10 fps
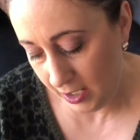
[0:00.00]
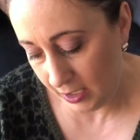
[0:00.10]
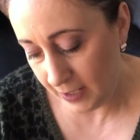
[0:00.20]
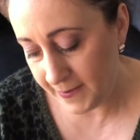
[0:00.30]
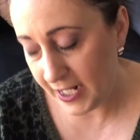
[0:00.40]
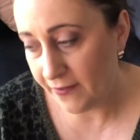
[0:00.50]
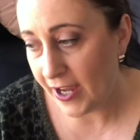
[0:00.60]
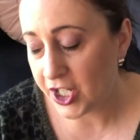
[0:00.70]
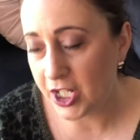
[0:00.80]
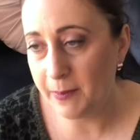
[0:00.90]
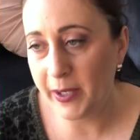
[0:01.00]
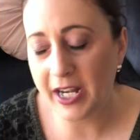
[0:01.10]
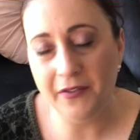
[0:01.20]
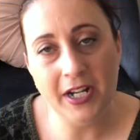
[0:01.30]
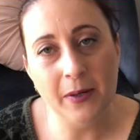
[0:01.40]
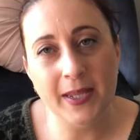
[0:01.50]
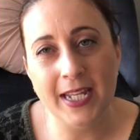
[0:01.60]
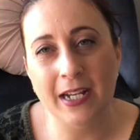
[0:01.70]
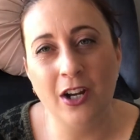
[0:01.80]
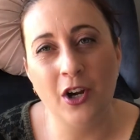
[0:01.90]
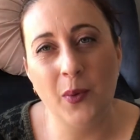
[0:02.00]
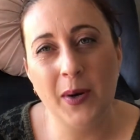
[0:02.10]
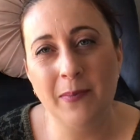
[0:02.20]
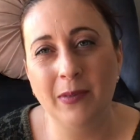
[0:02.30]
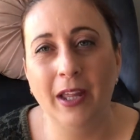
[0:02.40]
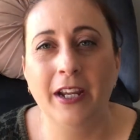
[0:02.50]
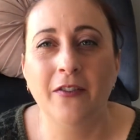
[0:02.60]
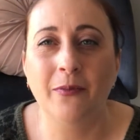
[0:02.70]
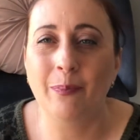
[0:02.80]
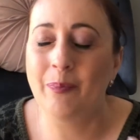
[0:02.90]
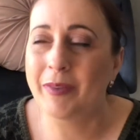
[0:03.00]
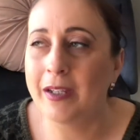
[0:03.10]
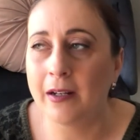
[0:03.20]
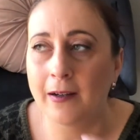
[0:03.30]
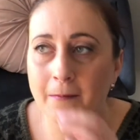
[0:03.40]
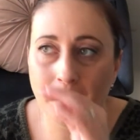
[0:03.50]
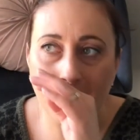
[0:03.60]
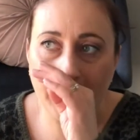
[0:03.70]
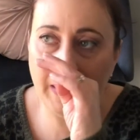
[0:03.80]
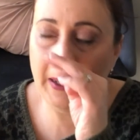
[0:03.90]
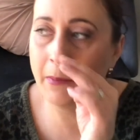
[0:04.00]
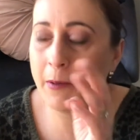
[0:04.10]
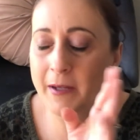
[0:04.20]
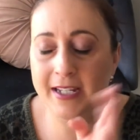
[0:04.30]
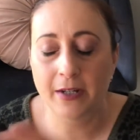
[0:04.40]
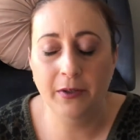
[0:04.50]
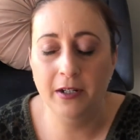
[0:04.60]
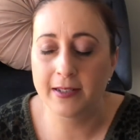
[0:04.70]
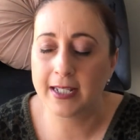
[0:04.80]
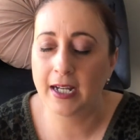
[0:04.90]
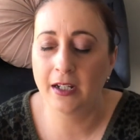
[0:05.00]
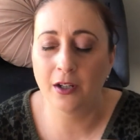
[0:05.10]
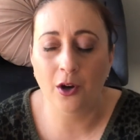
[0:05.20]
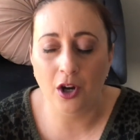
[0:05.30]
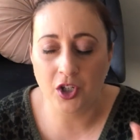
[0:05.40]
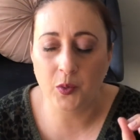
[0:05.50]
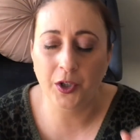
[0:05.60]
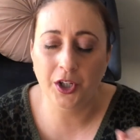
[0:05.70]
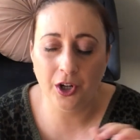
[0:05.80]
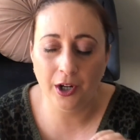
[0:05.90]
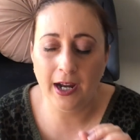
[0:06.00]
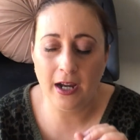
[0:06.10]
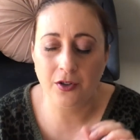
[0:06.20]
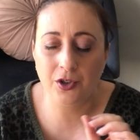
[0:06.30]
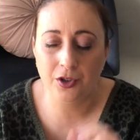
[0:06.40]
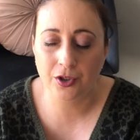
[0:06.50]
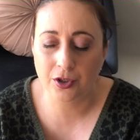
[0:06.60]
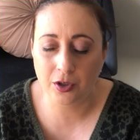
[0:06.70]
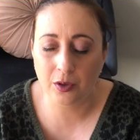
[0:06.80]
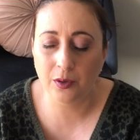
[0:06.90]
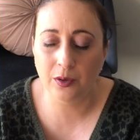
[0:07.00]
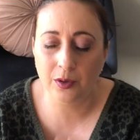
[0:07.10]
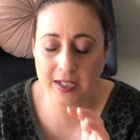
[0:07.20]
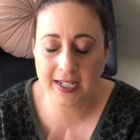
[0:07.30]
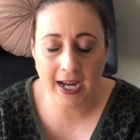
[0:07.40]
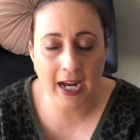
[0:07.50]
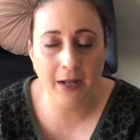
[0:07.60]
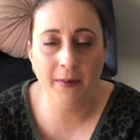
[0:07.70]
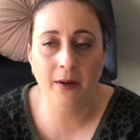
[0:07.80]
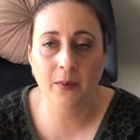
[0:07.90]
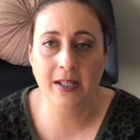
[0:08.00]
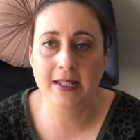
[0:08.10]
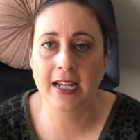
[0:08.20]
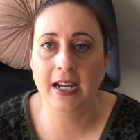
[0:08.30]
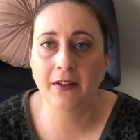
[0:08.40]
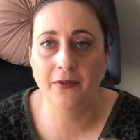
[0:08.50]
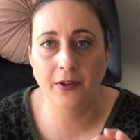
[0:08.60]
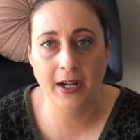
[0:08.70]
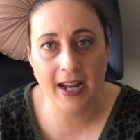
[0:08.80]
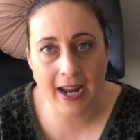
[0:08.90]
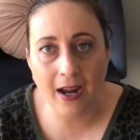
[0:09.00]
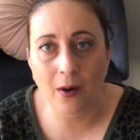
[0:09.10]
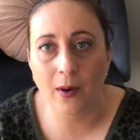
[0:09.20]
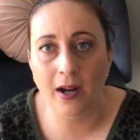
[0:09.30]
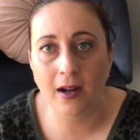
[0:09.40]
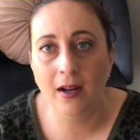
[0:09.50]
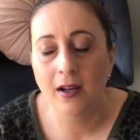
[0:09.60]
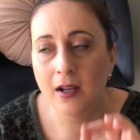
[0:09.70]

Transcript: comes out of action. But every now and then, I know when, like, if, you know, there might be a day when I'll say, you know, I just want to go out to Kmart one day for an hour.